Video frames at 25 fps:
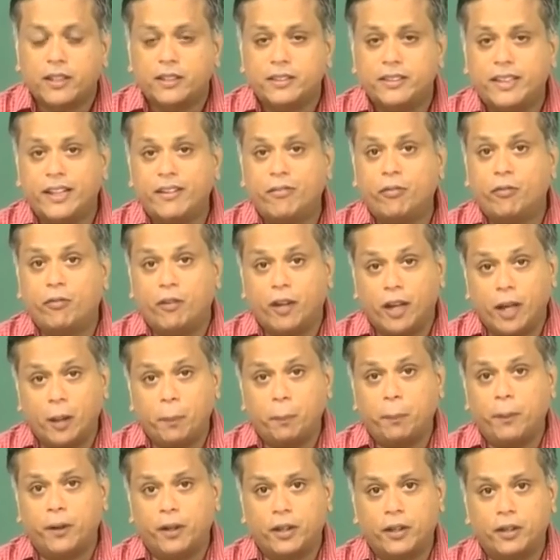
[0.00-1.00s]
That
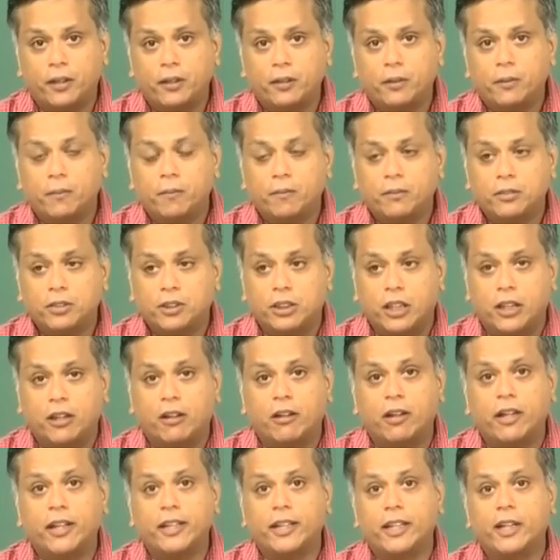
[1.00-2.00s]
vapor
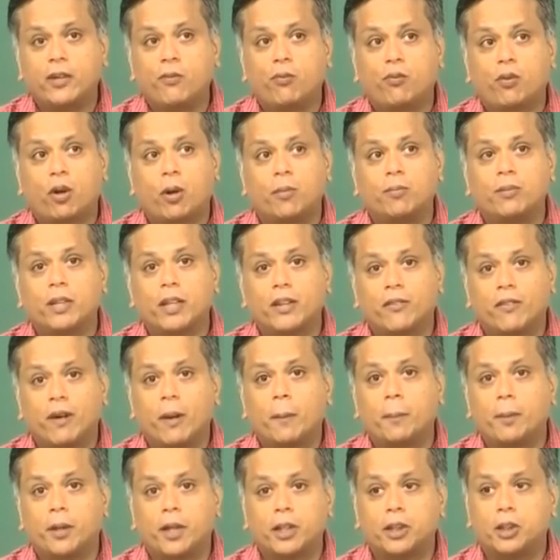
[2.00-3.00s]
generated from the
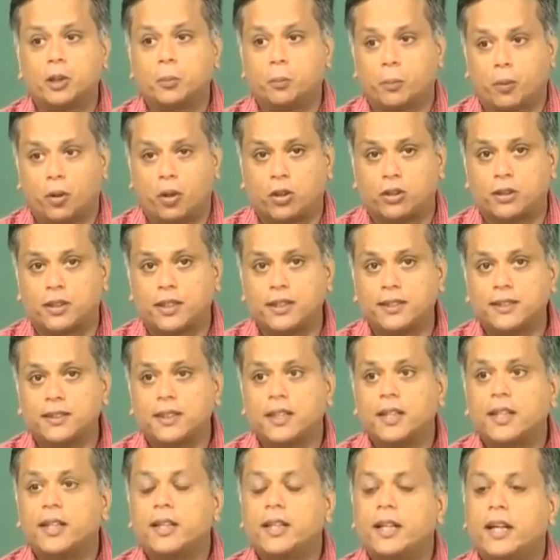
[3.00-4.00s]
evaporation
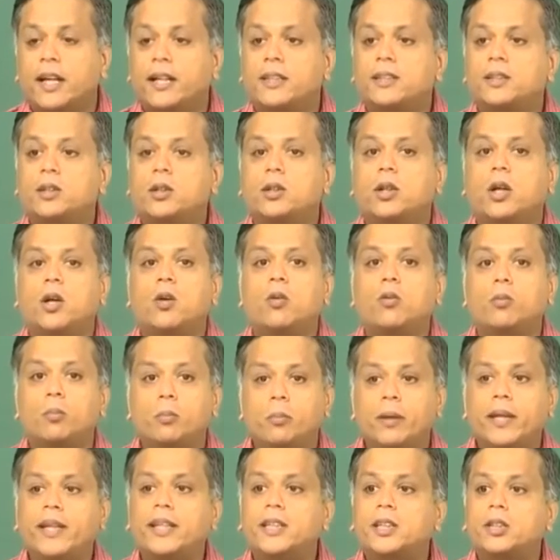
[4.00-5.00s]
process has to now
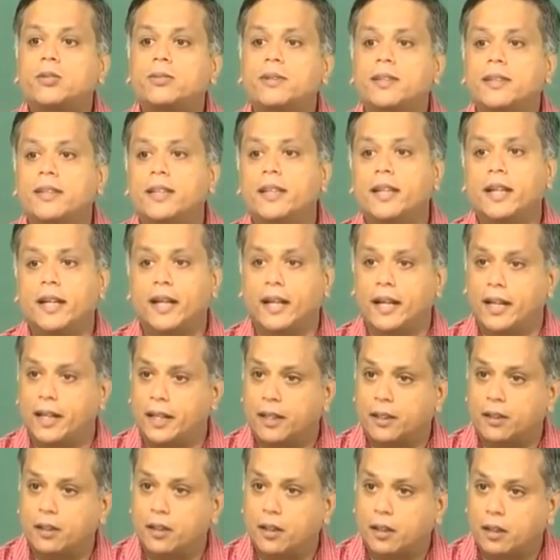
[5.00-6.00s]
mix with the
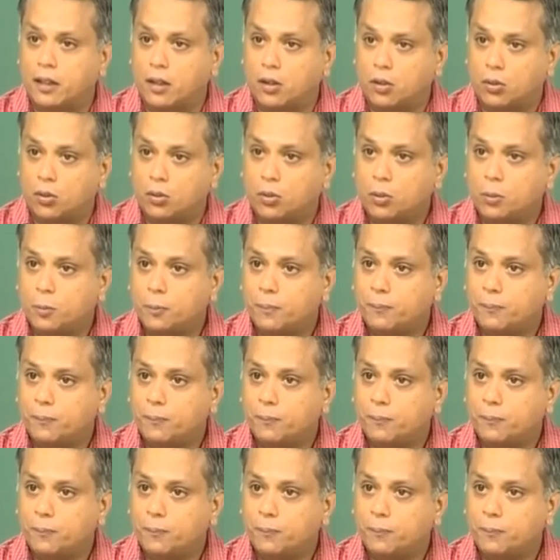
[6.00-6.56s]
air around,